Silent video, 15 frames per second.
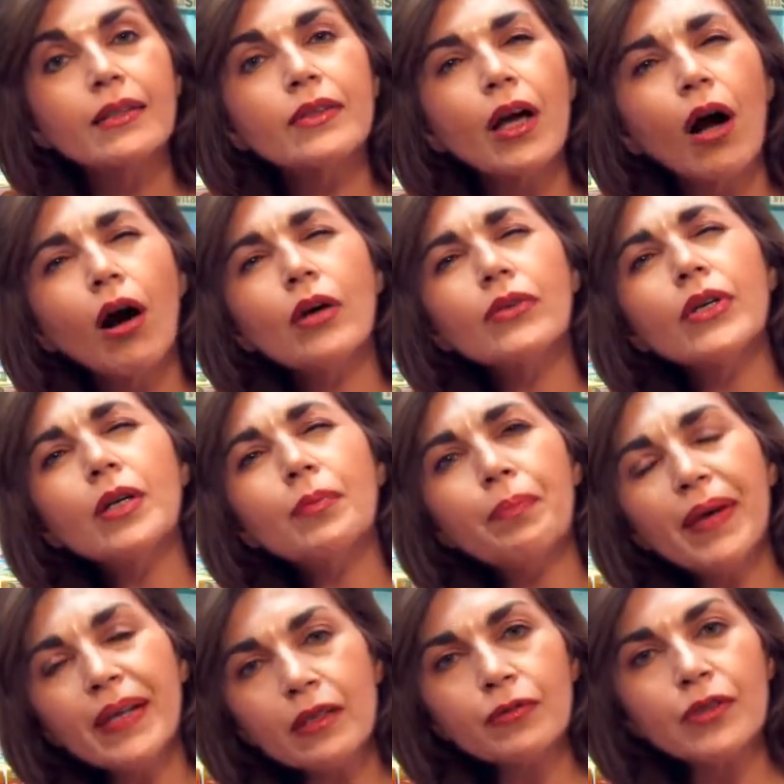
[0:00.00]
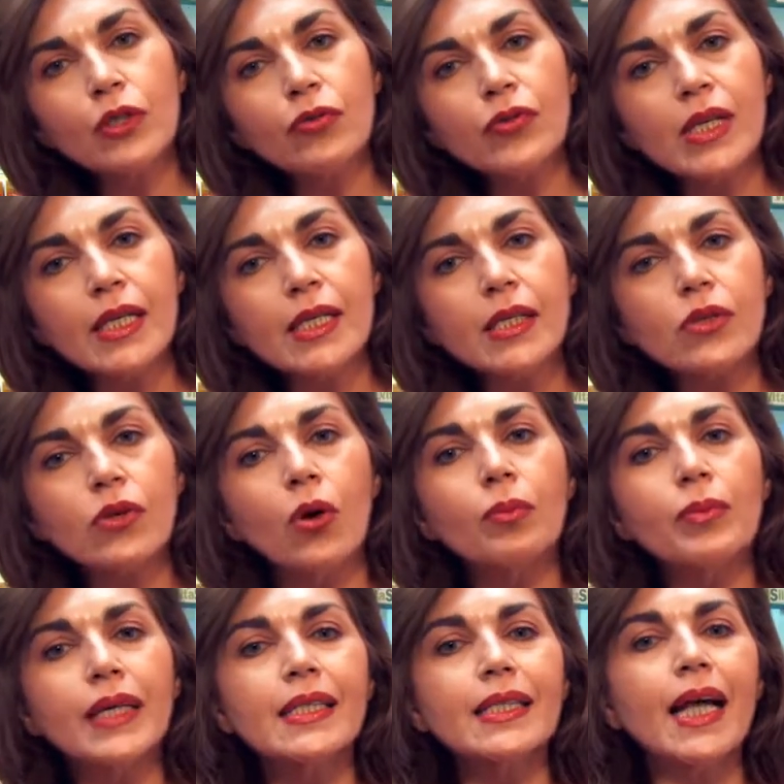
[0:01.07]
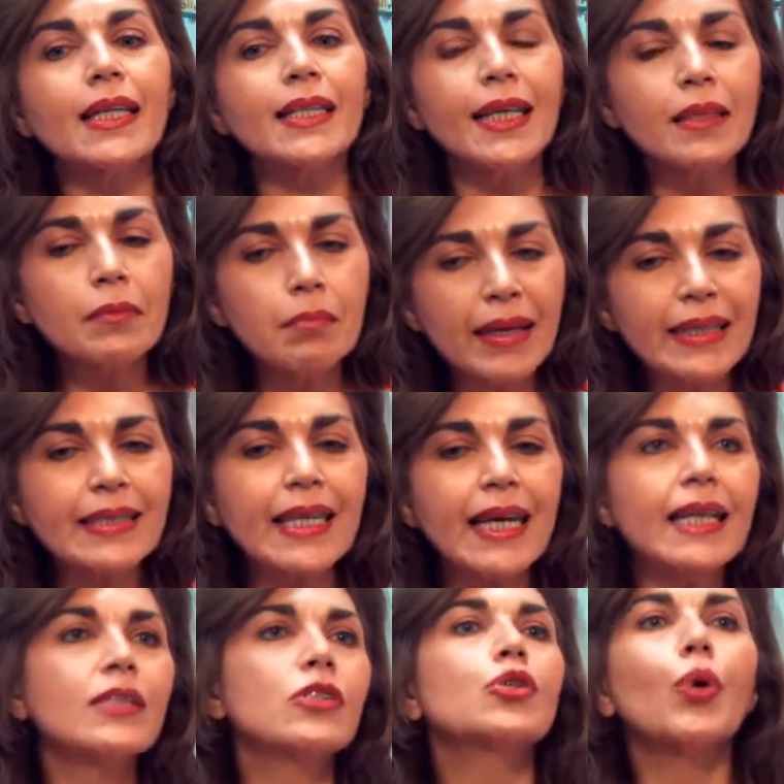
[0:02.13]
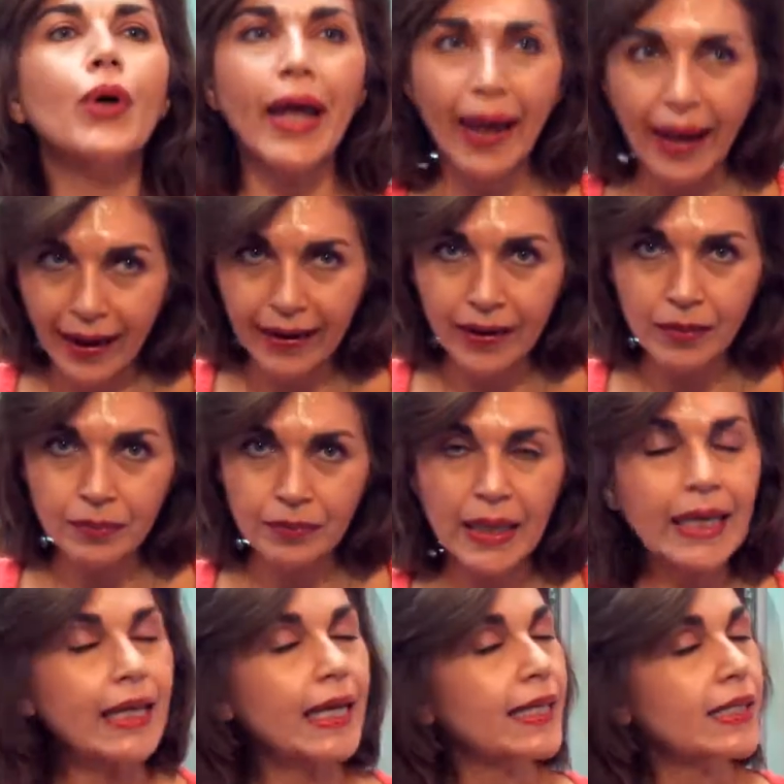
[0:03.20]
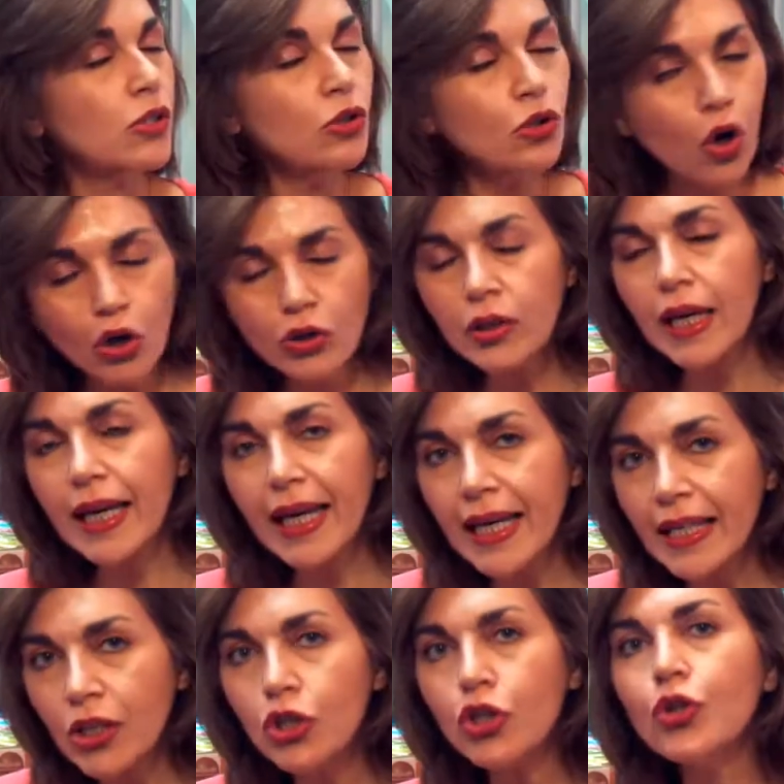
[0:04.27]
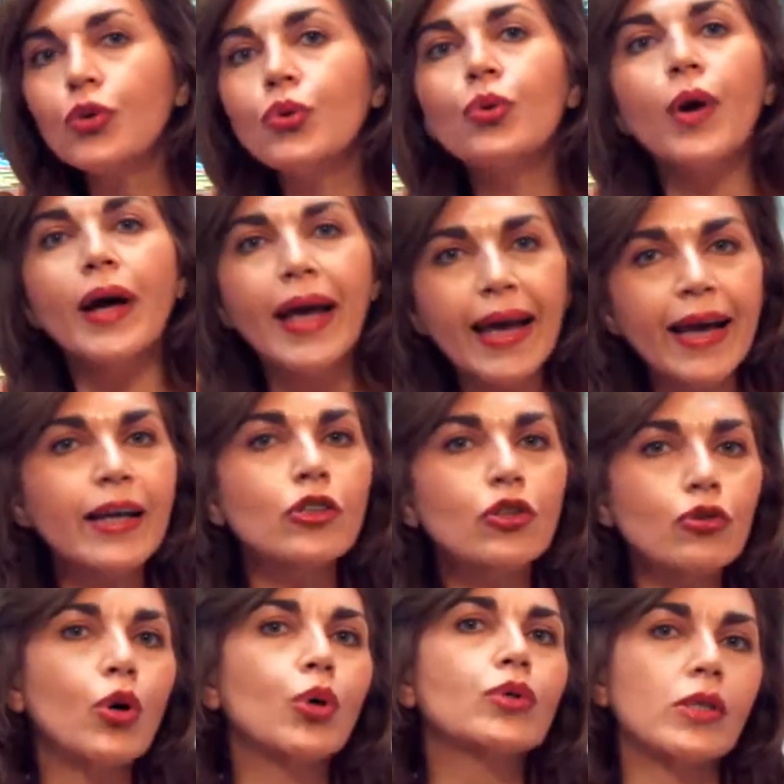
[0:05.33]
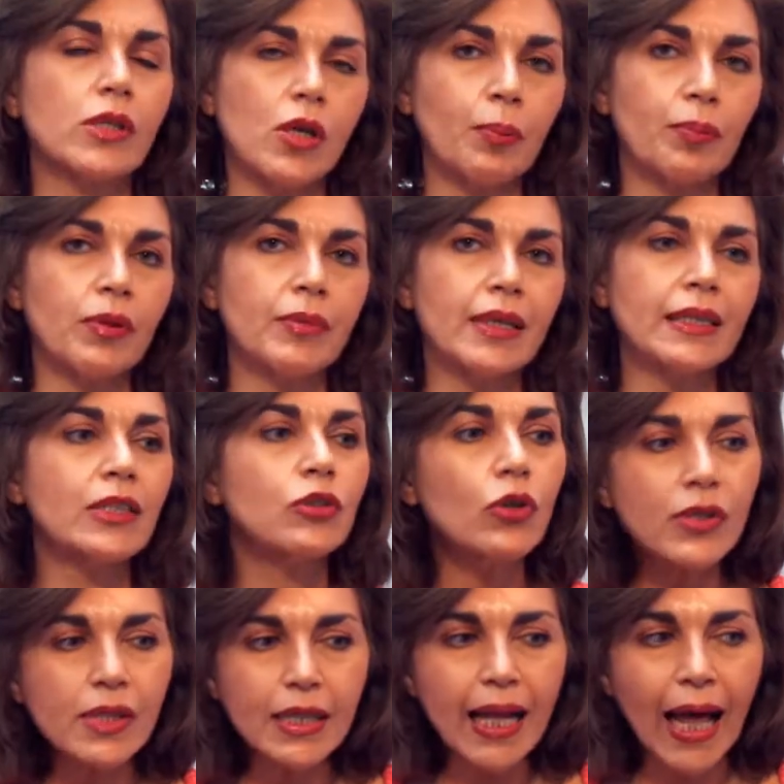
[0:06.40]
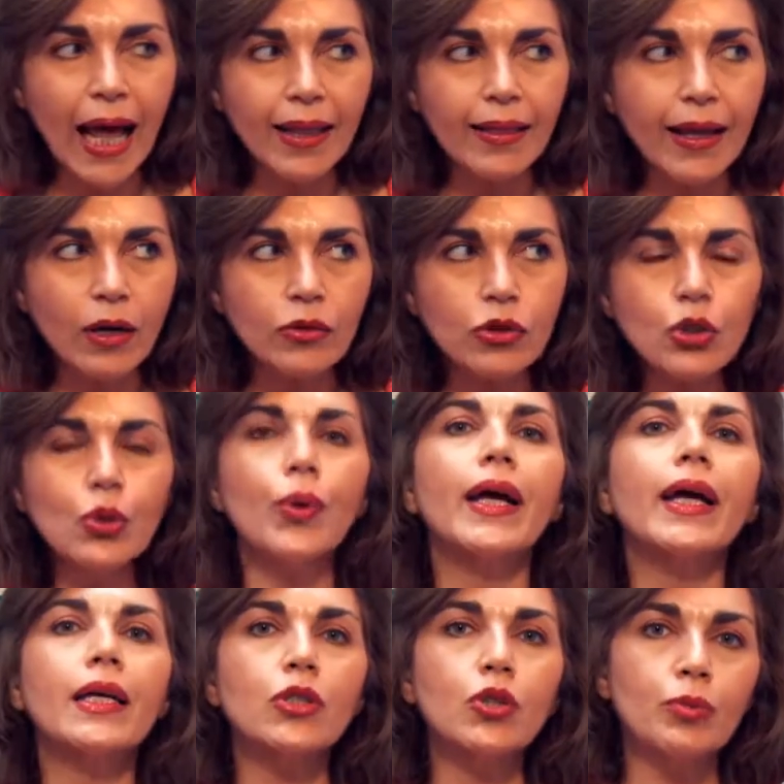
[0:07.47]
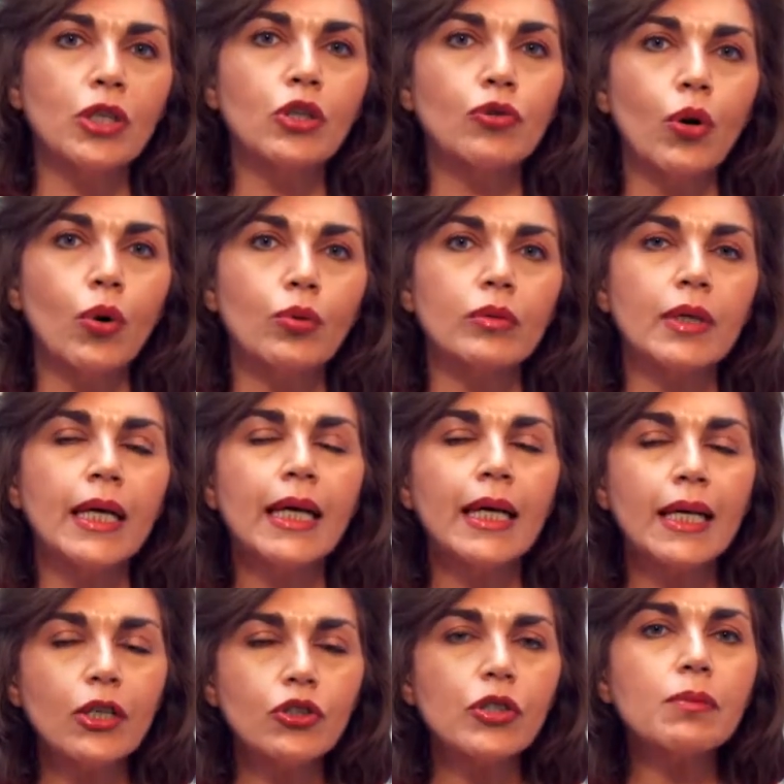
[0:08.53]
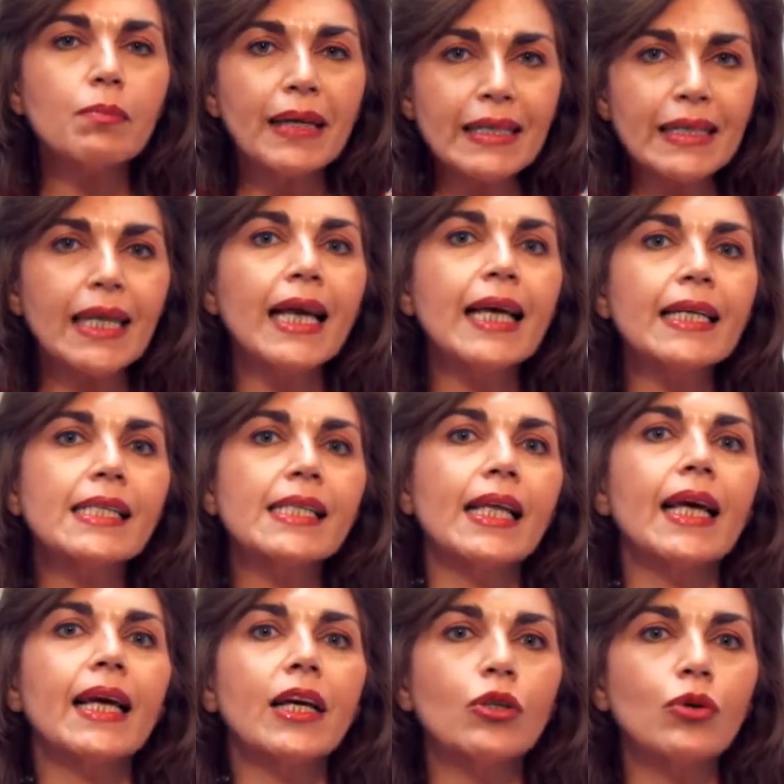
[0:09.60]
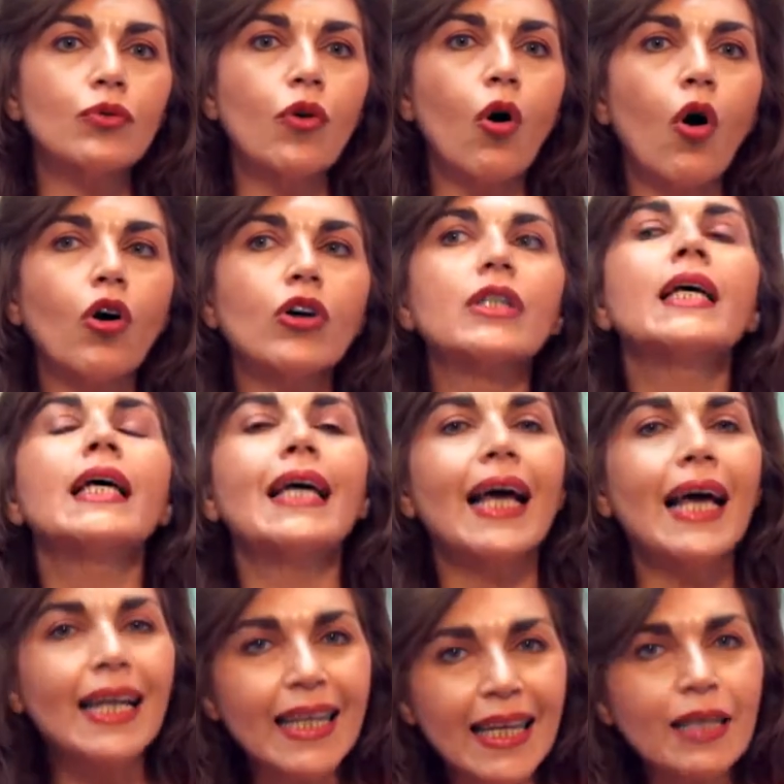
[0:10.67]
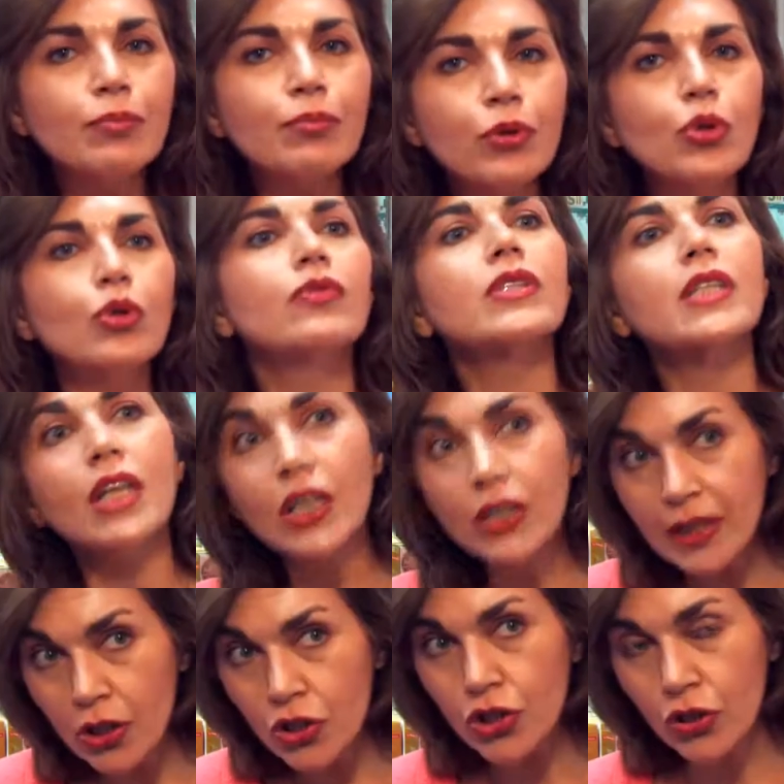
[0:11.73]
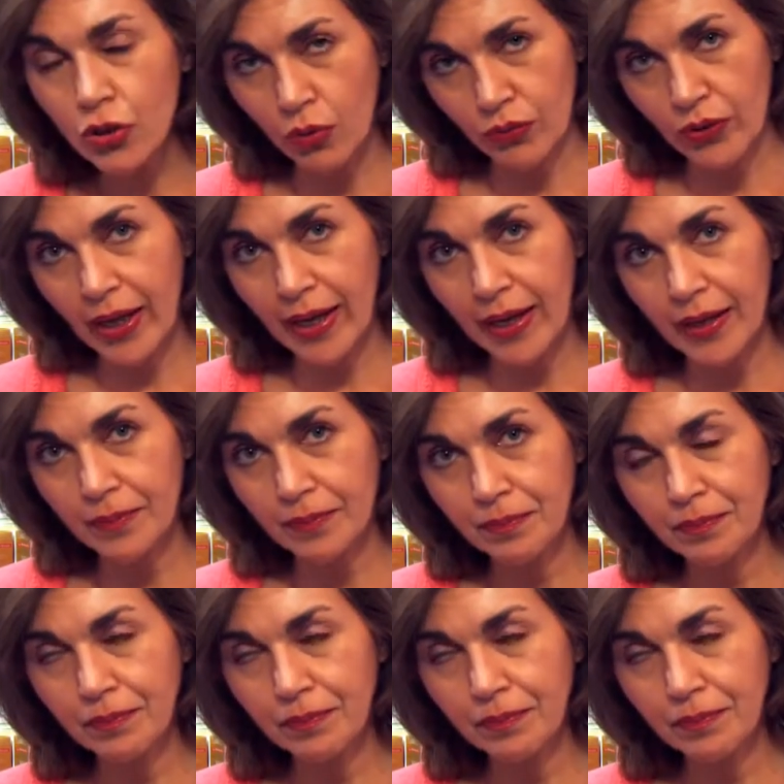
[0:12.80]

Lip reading: The other benefit of silicium is that it maintains your hair. It's not a new hair growth supplement. It doesn't allow new hair to be grown. It just maintains the hair you've got and improves the condition of the hair.